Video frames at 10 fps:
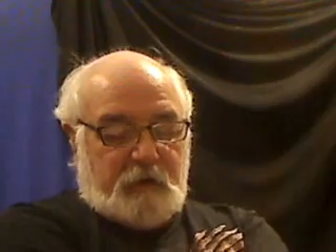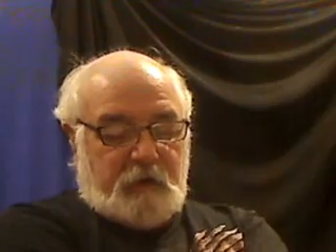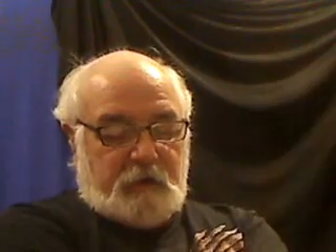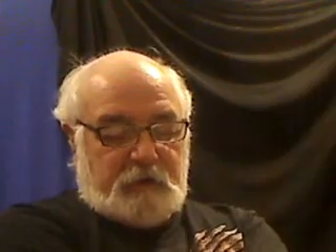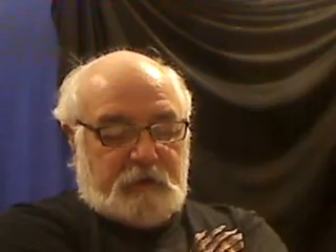
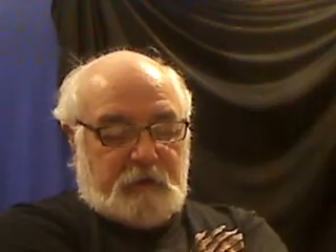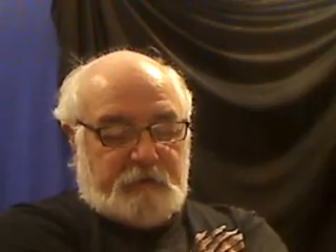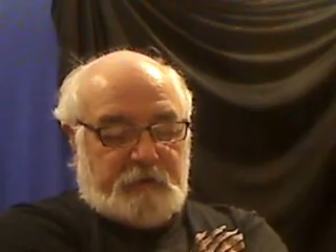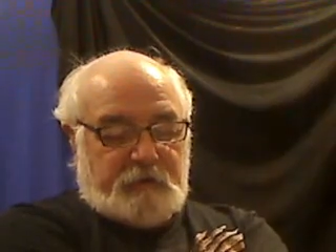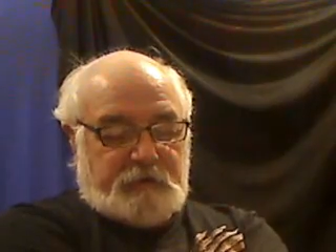and
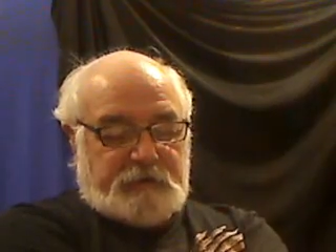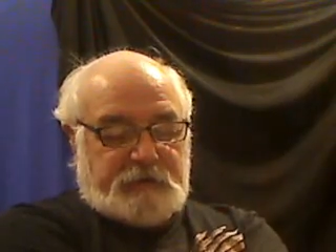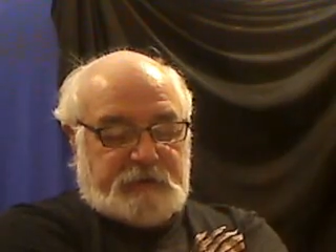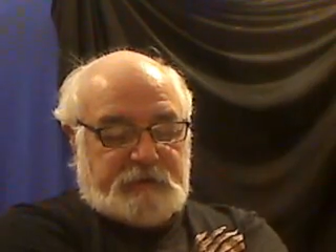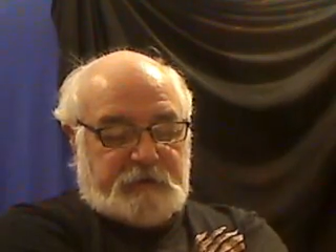another
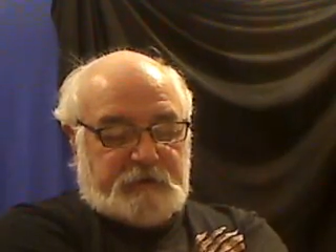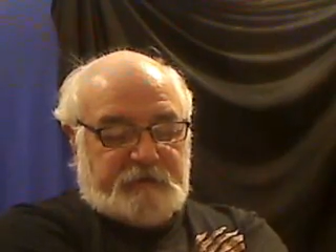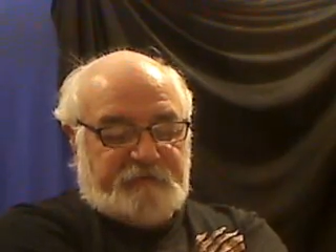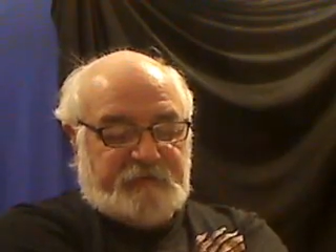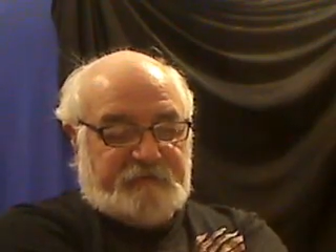
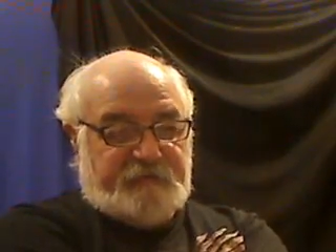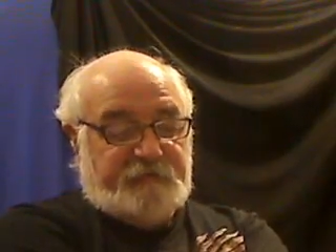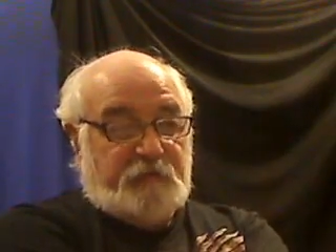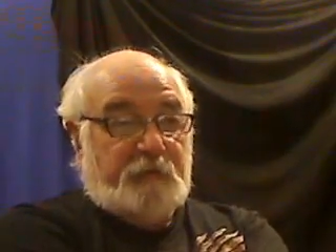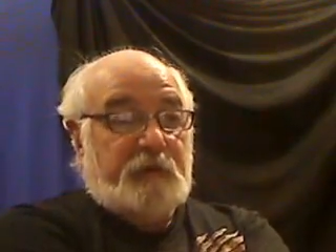
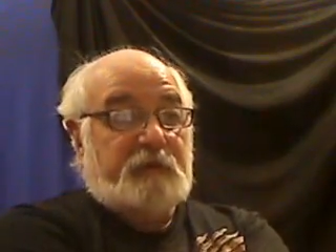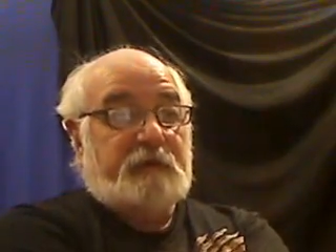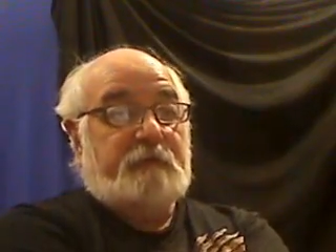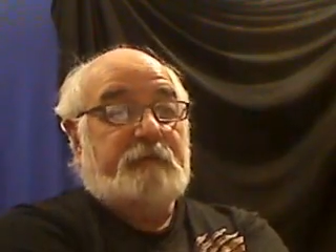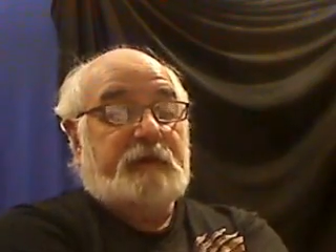654
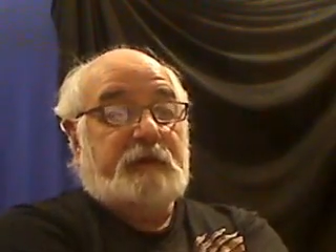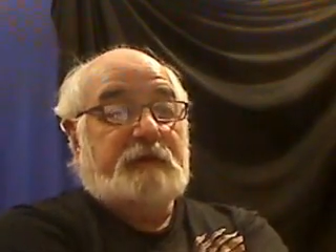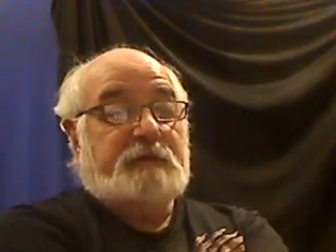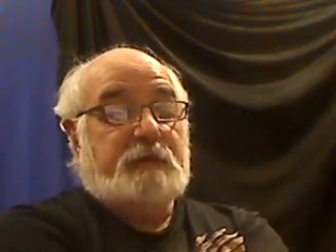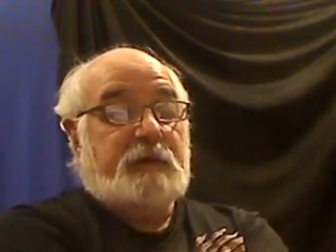billion
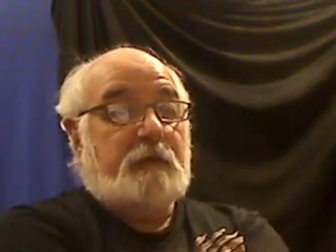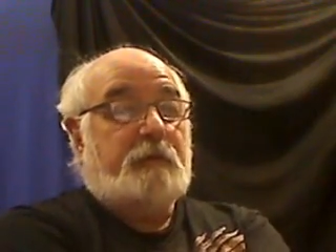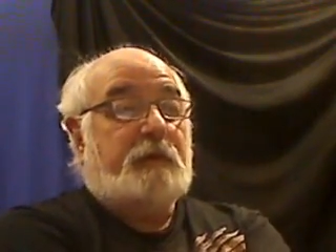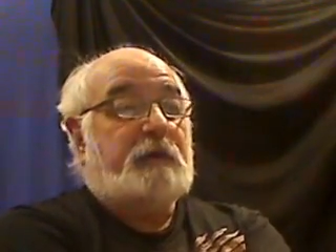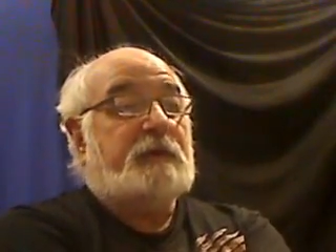beings without
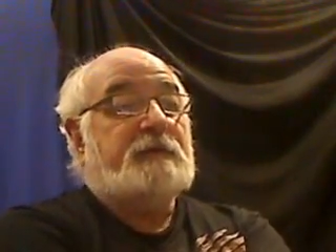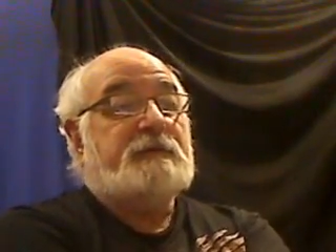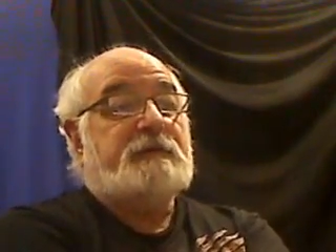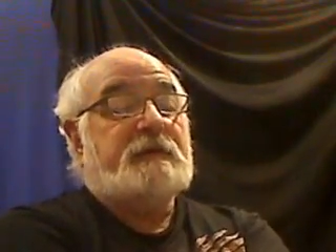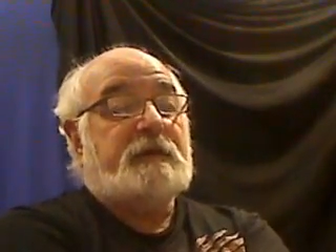
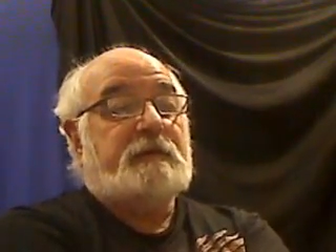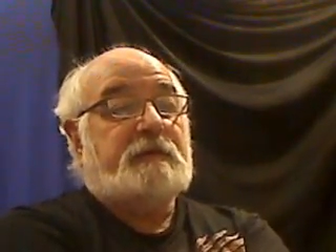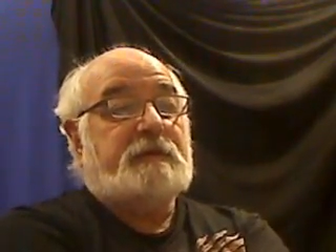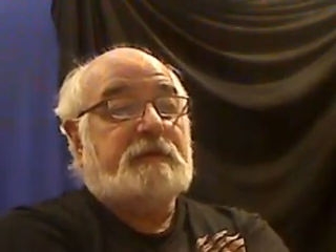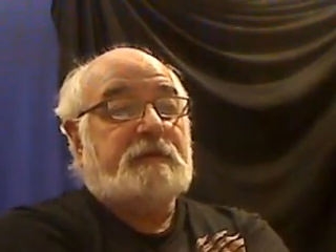bodies, that
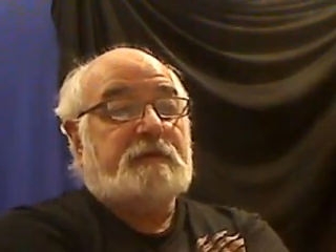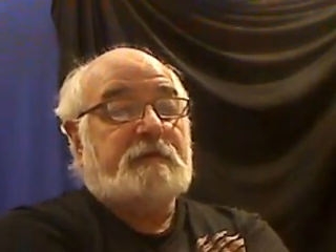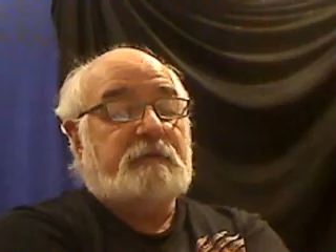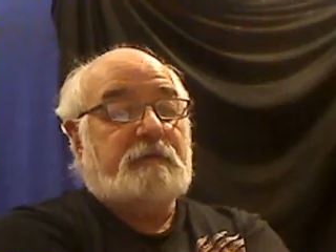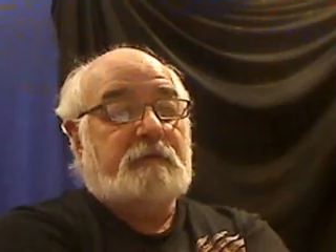
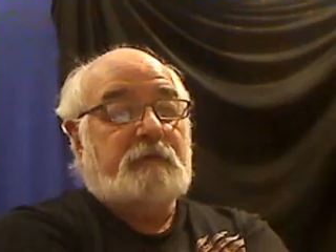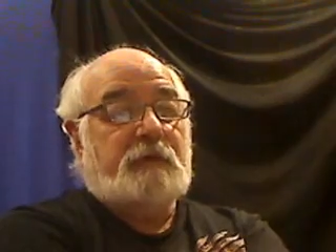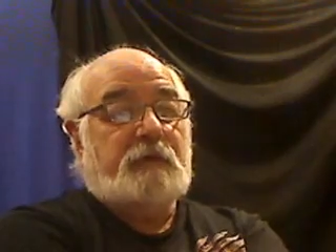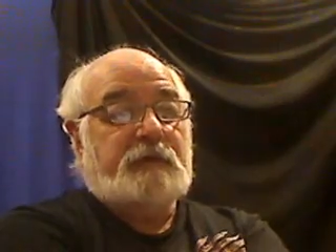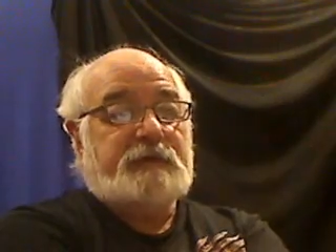we're
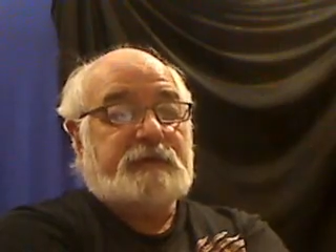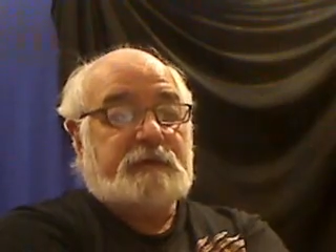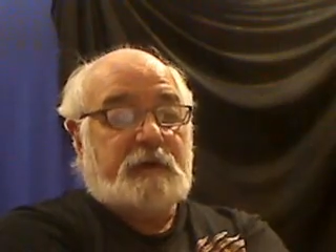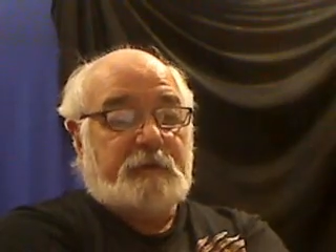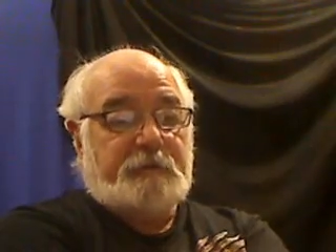going to
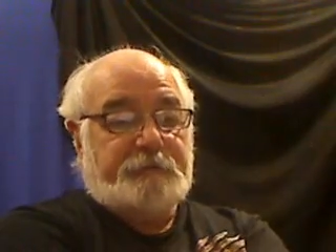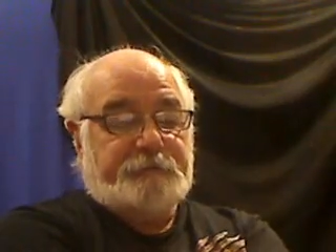stop